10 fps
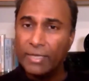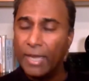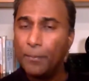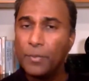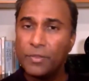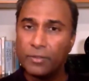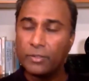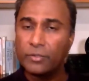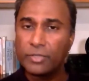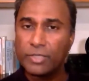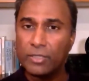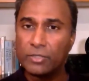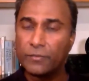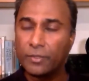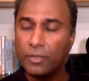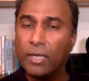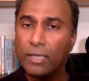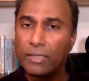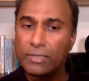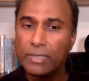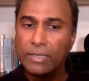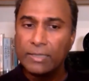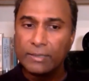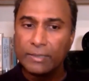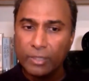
And in the epithelial cells of your lungs,